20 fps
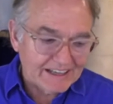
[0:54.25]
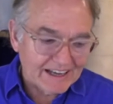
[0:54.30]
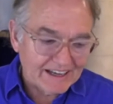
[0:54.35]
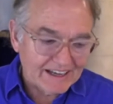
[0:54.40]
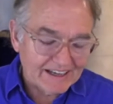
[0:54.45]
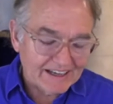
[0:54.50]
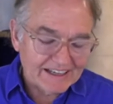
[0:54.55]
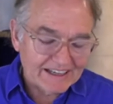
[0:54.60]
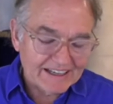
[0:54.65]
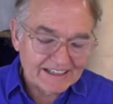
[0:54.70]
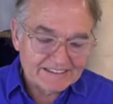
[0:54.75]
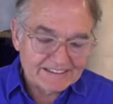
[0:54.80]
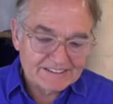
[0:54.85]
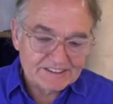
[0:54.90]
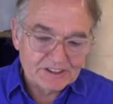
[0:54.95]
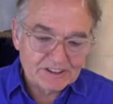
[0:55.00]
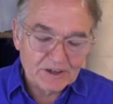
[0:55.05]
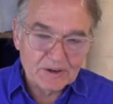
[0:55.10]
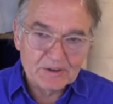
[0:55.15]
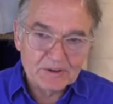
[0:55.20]
And
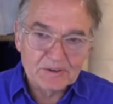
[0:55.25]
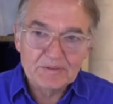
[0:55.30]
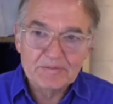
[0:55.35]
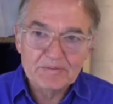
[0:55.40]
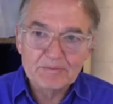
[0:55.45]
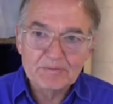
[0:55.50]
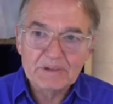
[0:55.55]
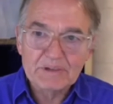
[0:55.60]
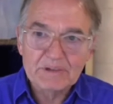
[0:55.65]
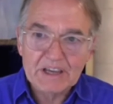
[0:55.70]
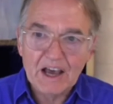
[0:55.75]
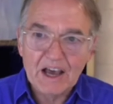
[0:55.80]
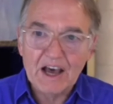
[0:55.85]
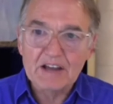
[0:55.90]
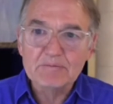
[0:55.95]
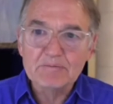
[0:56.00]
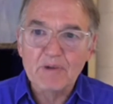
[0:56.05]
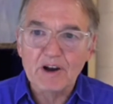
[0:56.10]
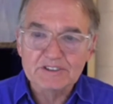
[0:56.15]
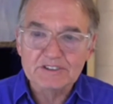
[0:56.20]
so
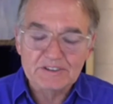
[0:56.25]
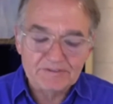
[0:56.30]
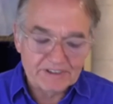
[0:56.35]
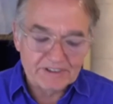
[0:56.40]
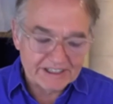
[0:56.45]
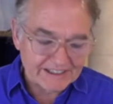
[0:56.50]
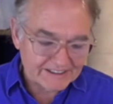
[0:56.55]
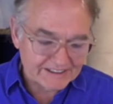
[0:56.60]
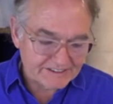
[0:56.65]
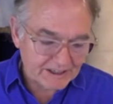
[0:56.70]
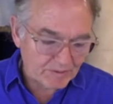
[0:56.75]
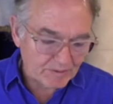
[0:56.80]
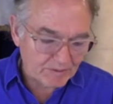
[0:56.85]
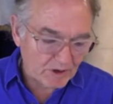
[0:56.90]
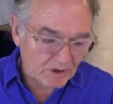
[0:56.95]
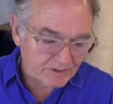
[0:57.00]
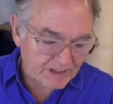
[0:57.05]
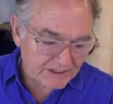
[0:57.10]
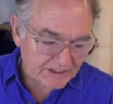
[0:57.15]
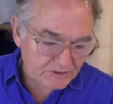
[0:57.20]
Beyond Mars and Venus, I
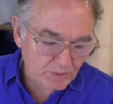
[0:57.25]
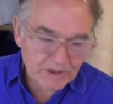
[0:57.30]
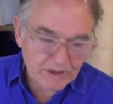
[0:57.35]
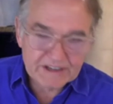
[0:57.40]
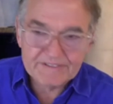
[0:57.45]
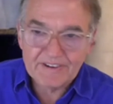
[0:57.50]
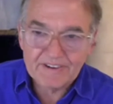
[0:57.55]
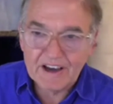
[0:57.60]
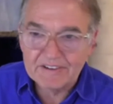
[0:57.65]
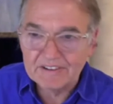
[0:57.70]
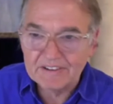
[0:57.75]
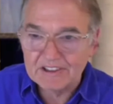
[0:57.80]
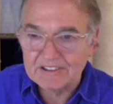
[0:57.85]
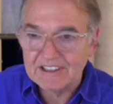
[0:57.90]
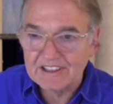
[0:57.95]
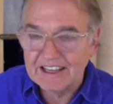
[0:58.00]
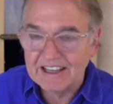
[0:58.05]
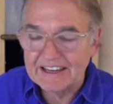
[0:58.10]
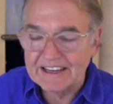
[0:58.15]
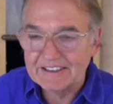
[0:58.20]
wrote that 25 years
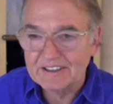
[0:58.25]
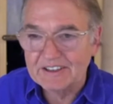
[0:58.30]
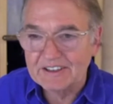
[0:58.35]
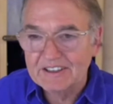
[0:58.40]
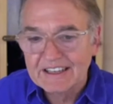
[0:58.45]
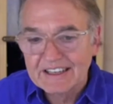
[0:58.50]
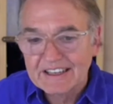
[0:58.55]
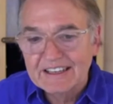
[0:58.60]
later